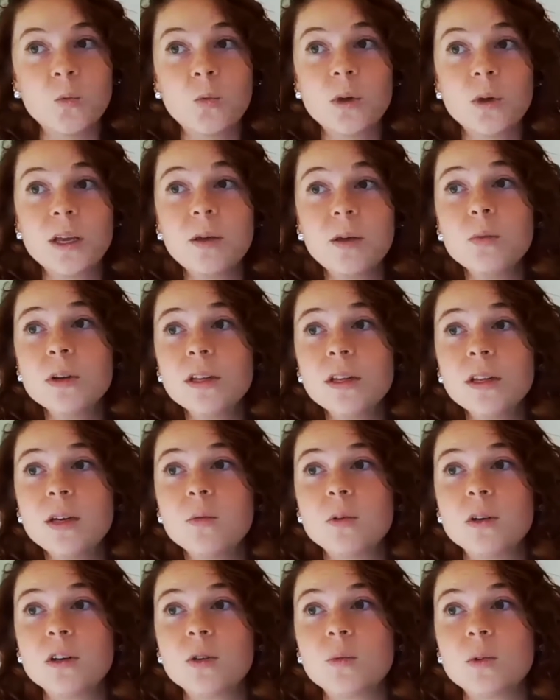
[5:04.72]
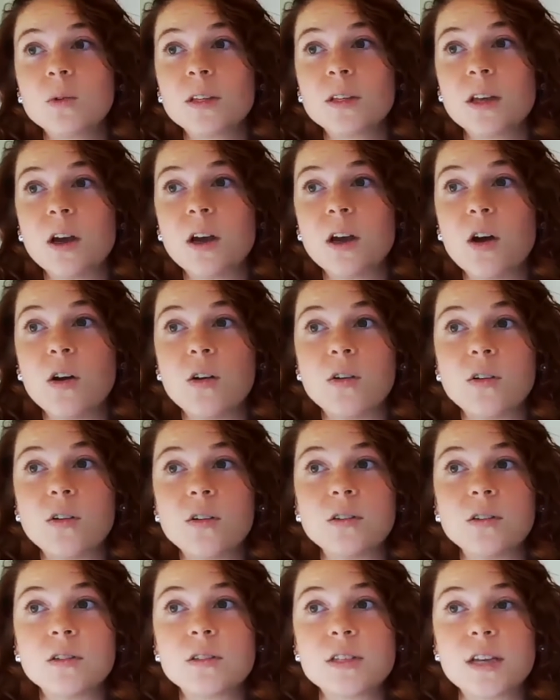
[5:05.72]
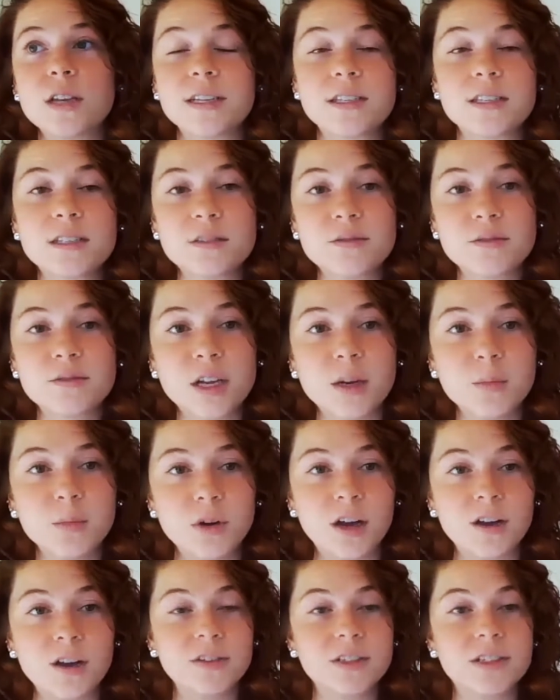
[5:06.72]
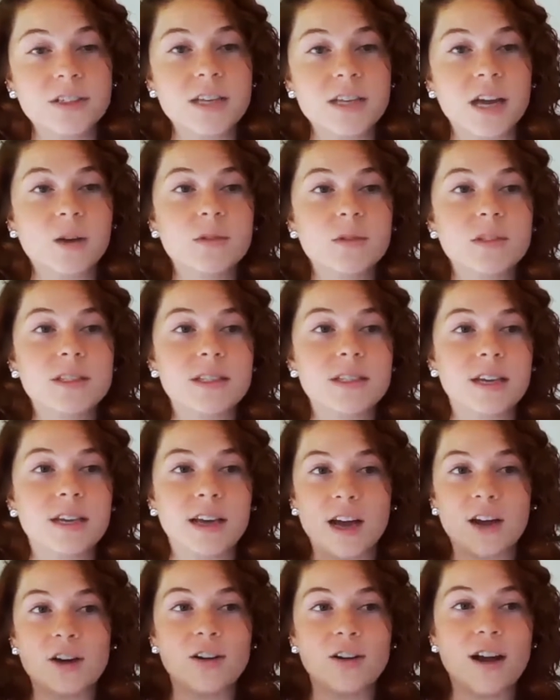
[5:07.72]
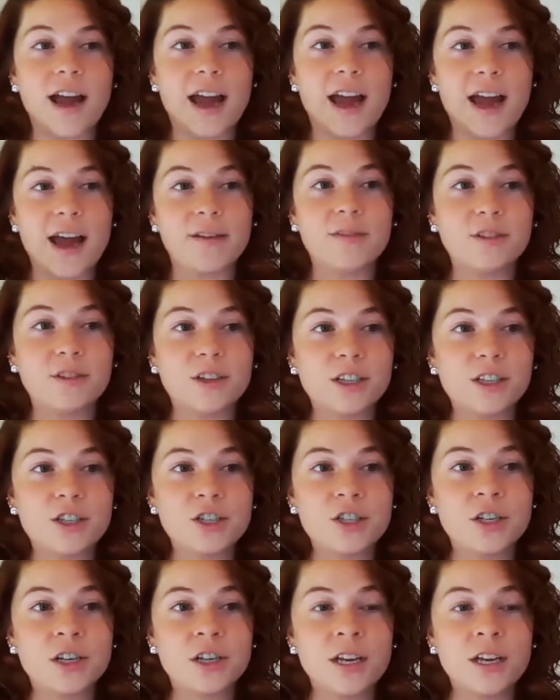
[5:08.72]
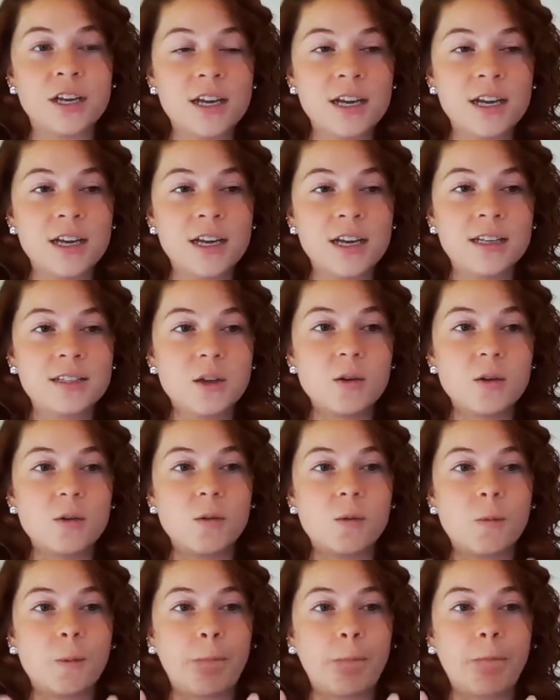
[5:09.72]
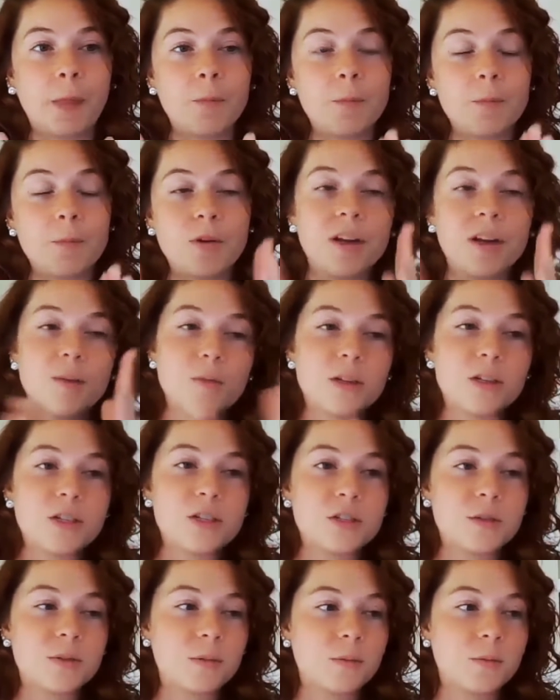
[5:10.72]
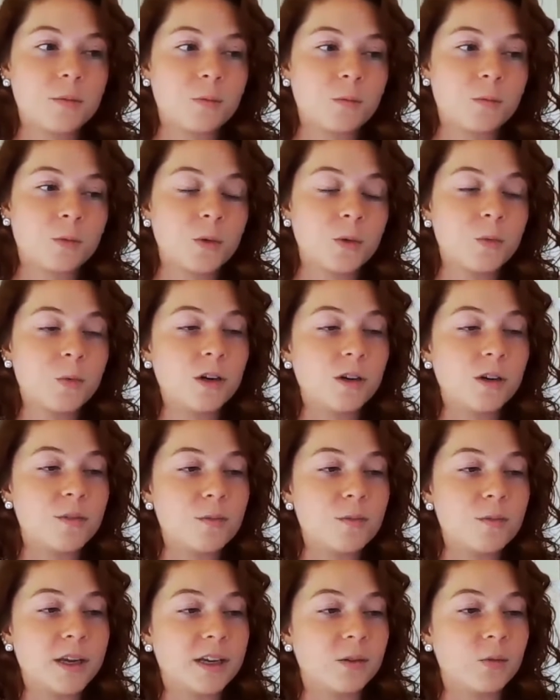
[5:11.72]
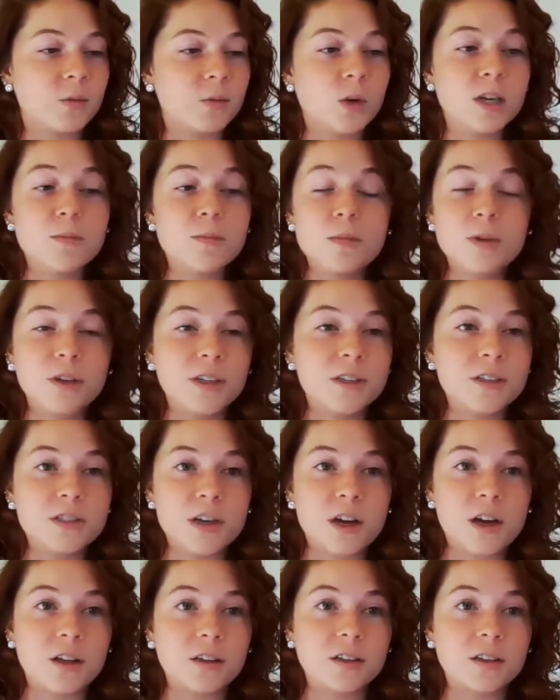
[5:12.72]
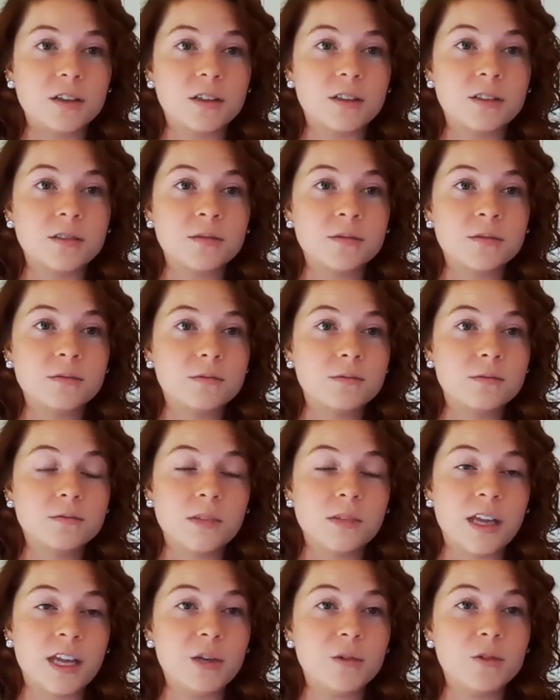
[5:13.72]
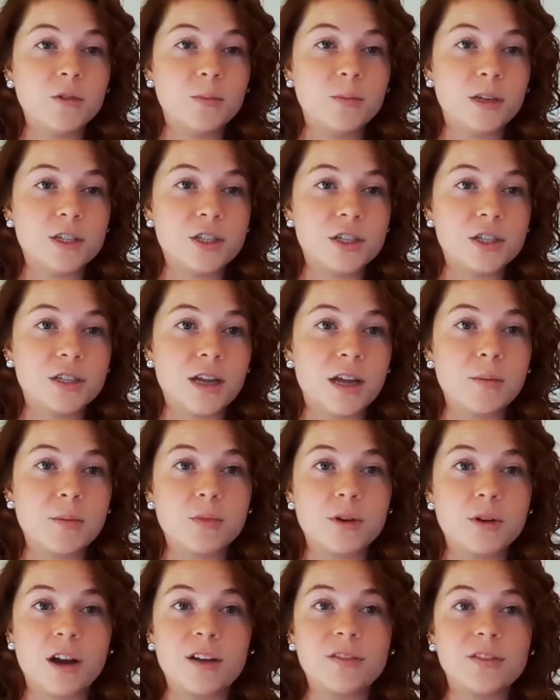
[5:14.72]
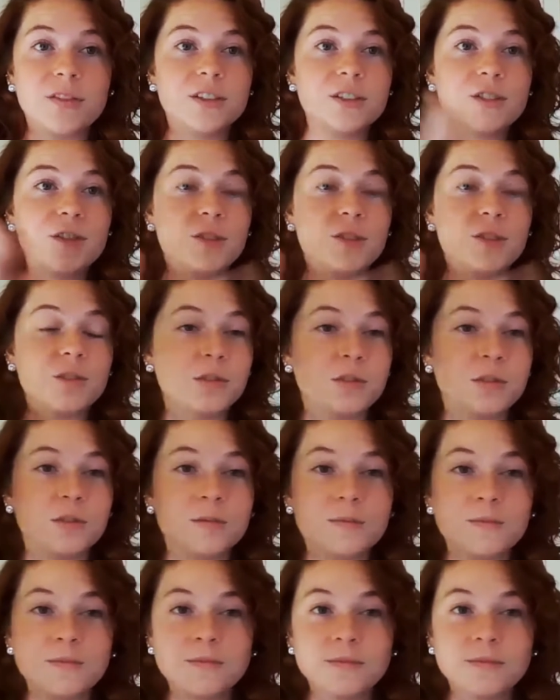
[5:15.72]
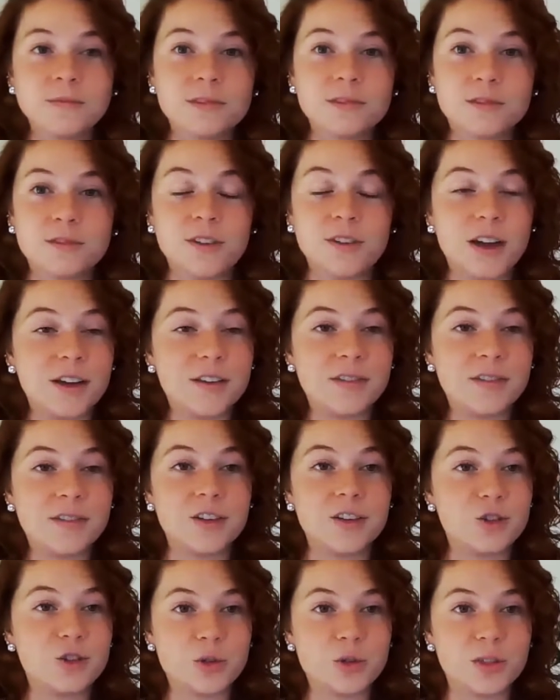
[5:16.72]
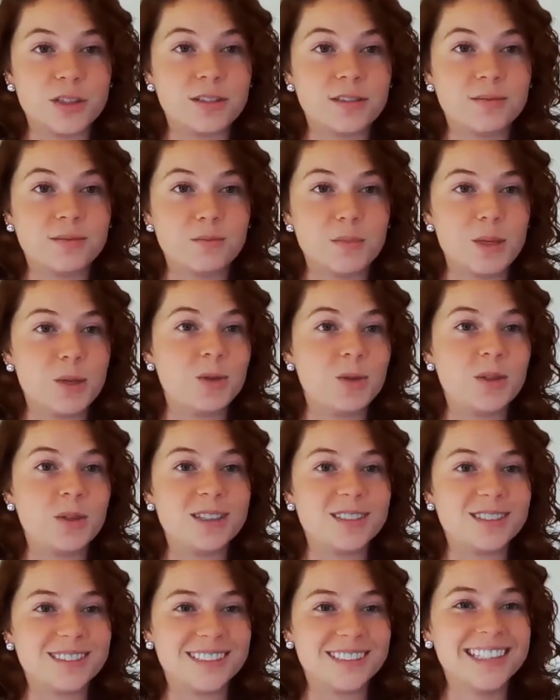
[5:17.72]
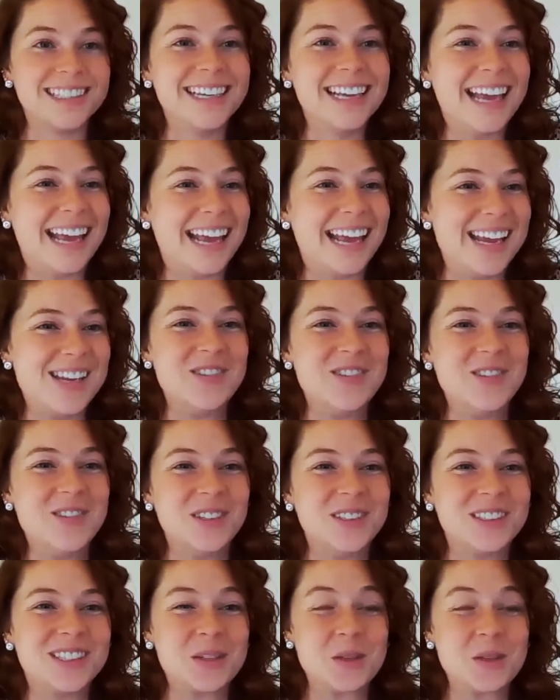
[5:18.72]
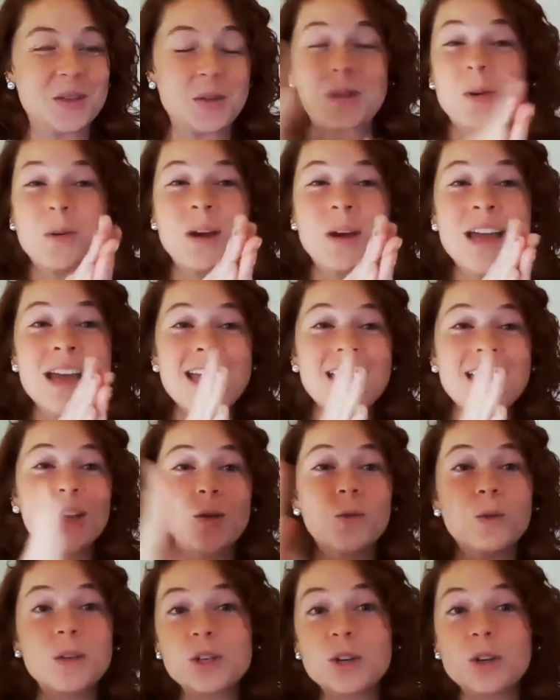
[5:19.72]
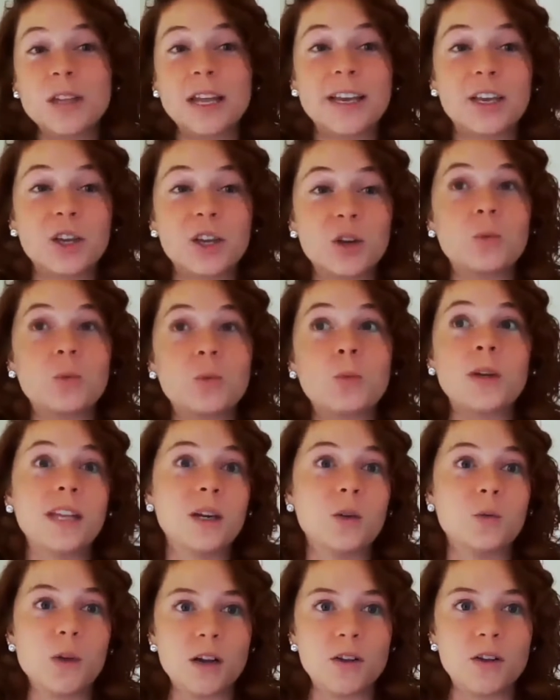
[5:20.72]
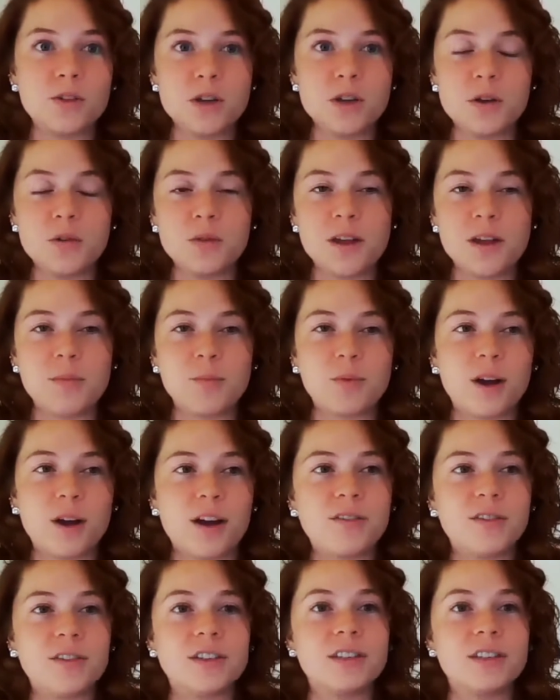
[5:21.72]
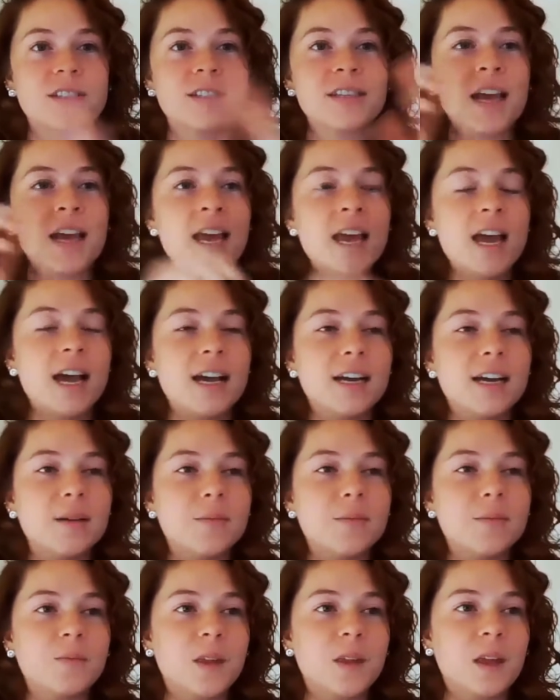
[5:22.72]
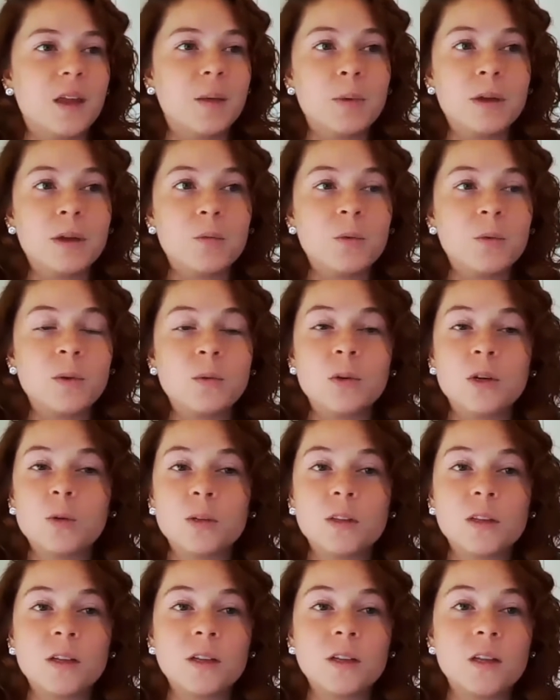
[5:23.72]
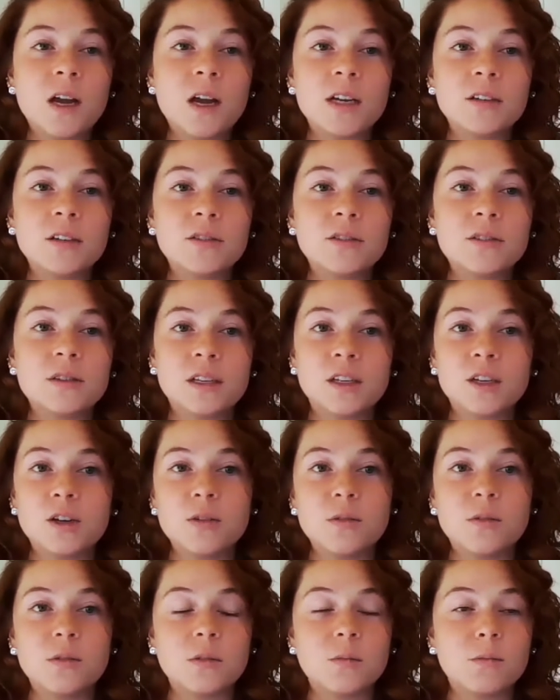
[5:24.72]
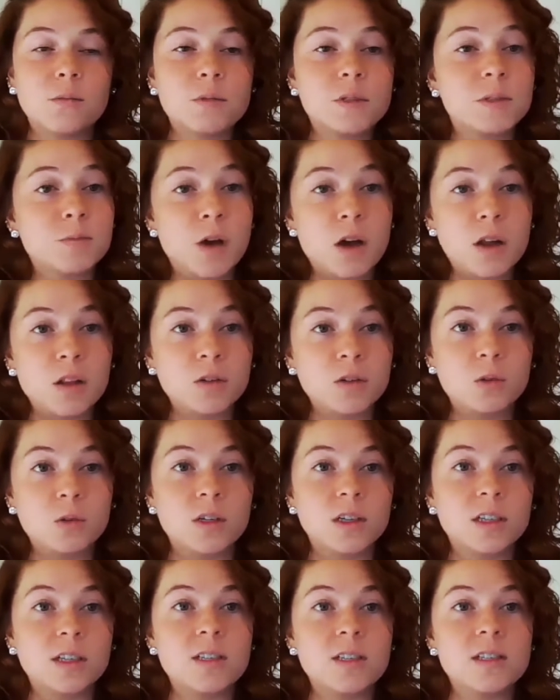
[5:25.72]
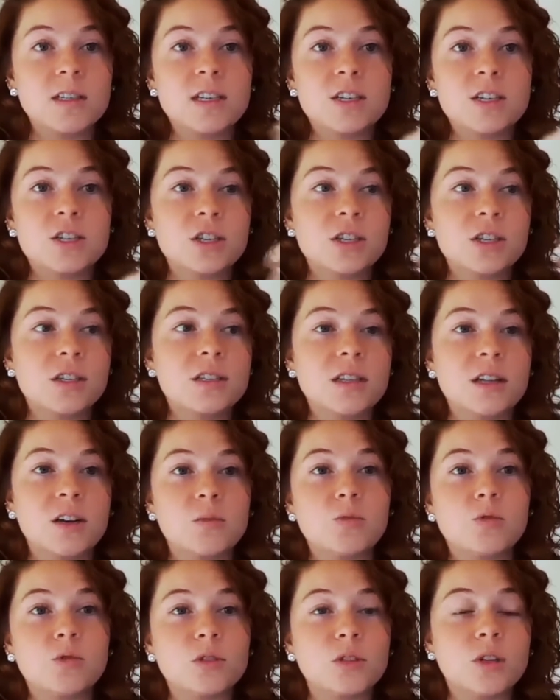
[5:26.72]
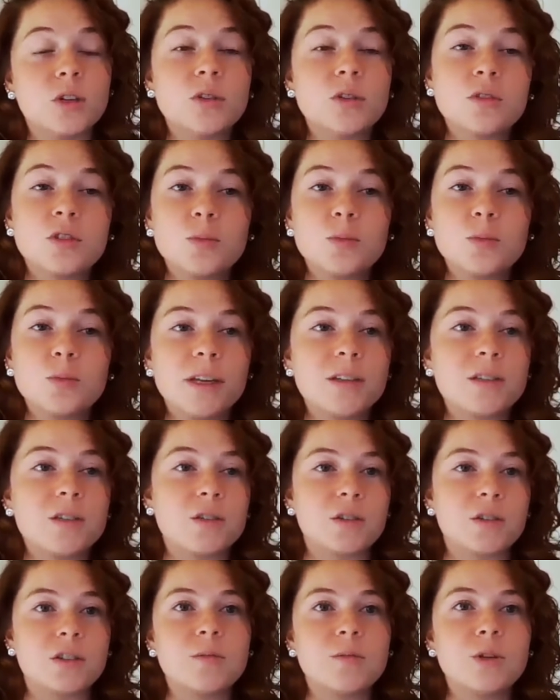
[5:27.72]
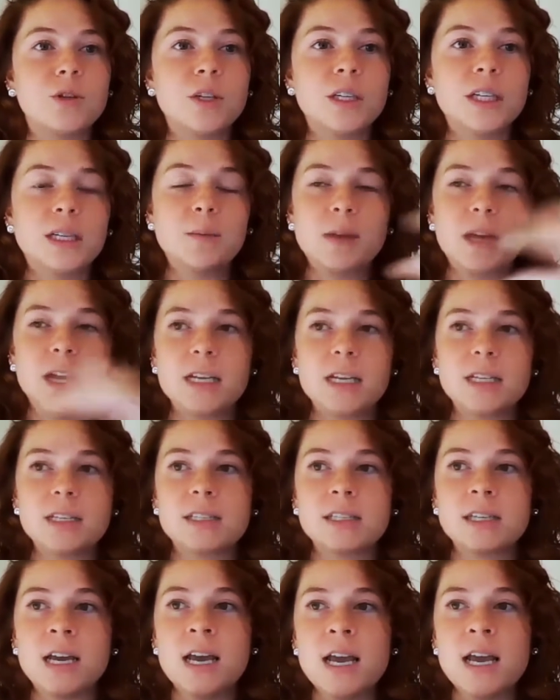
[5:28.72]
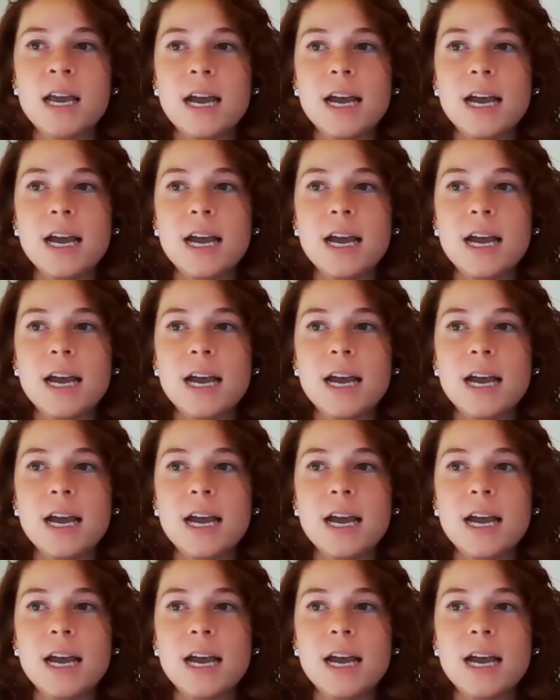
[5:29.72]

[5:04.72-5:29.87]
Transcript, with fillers: We really work with all sizes of nonprofits. I would say our average. So pretty much we work from like a $1 million annual budget nonprofit to 500 million annual. So, which are like your really well-known nonprofits. But we work with a lot of, smaller organizations that are more local based or community based.